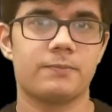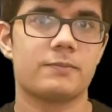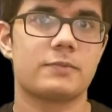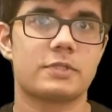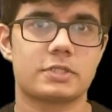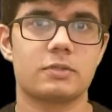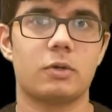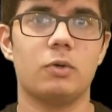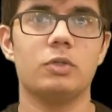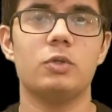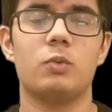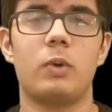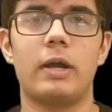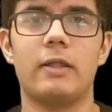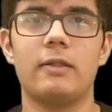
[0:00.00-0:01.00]
So the
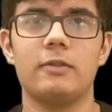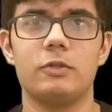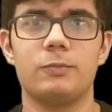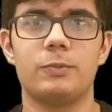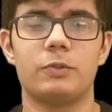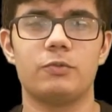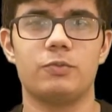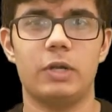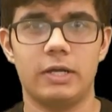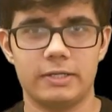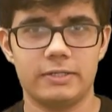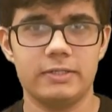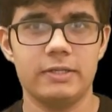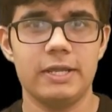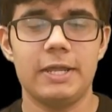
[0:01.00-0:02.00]
while loop will
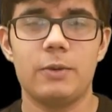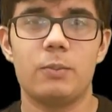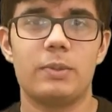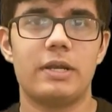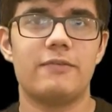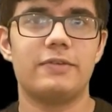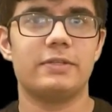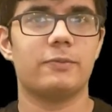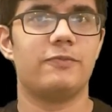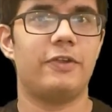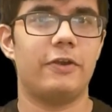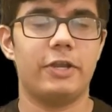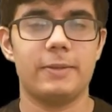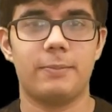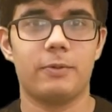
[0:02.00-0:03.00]
run whenever the
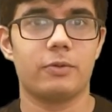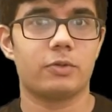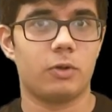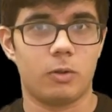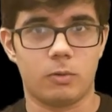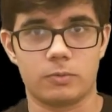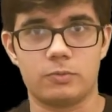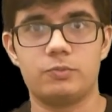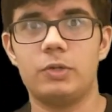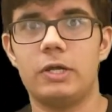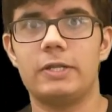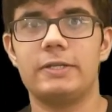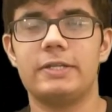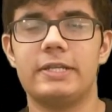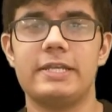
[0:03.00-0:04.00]
variable called
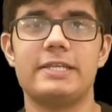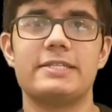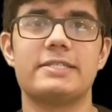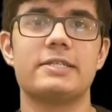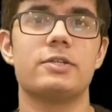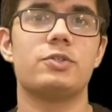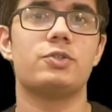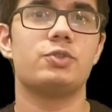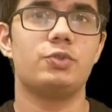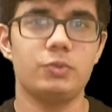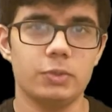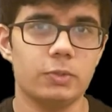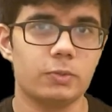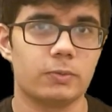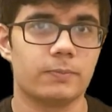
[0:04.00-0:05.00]
run is
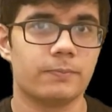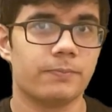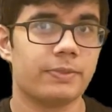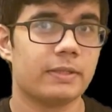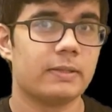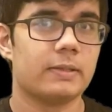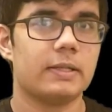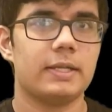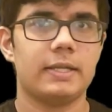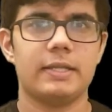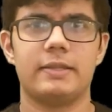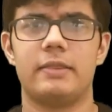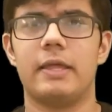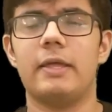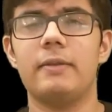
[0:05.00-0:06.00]
true.
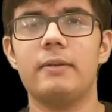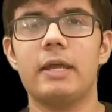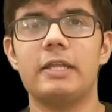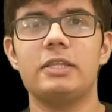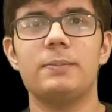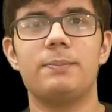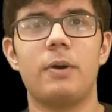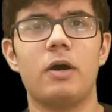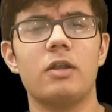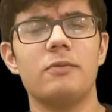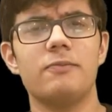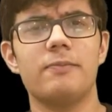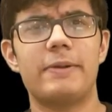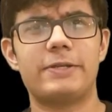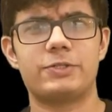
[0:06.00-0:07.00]
Then at the bottom
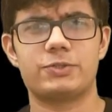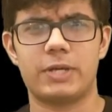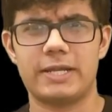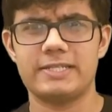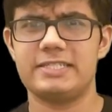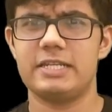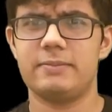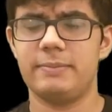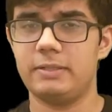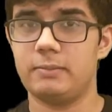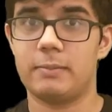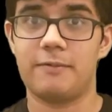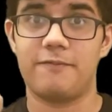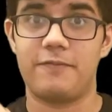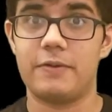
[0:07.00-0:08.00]
of my try statement,
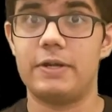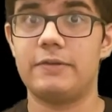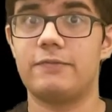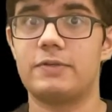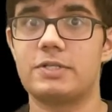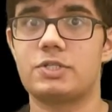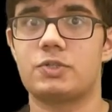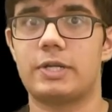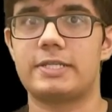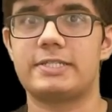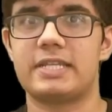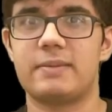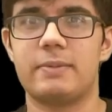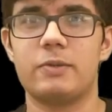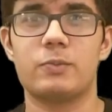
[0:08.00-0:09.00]
my very first try
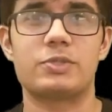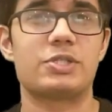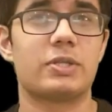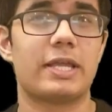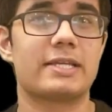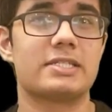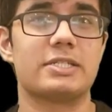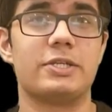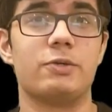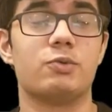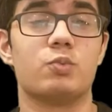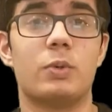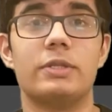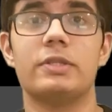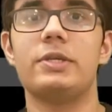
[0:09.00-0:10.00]
statement, which will execute
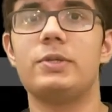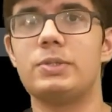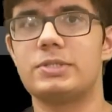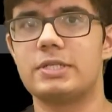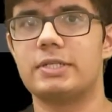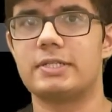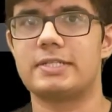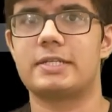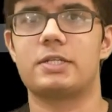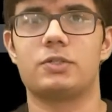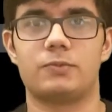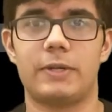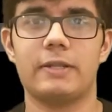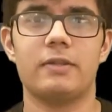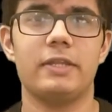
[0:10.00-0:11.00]
when the user does it
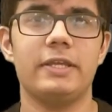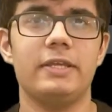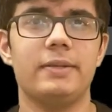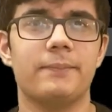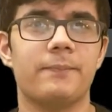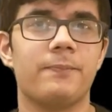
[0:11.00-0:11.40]
correctly,